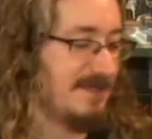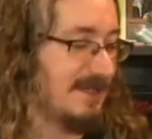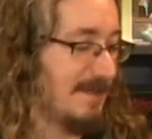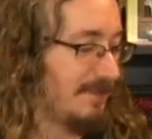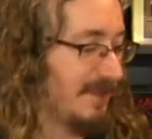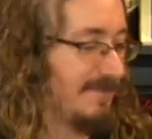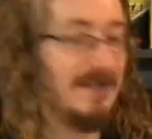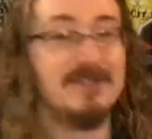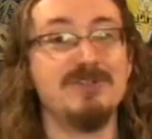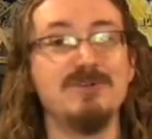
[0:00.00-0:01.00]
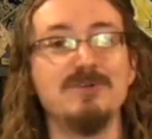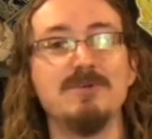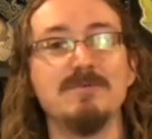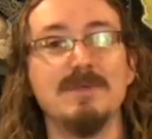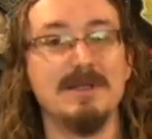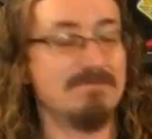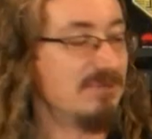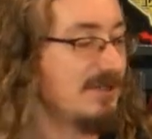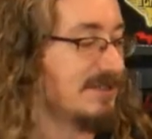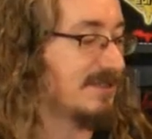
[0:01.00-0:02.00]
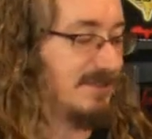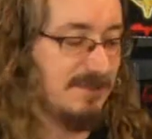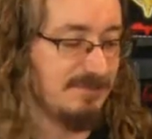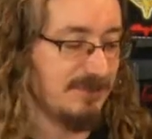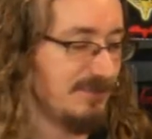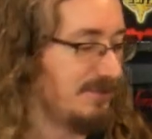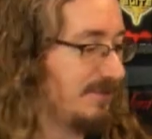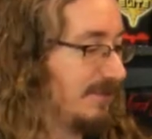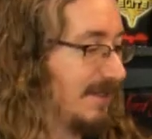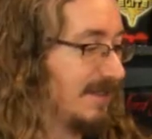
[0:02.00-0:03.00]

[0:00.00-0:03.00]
me a couple of uh, Doom books, Doom two,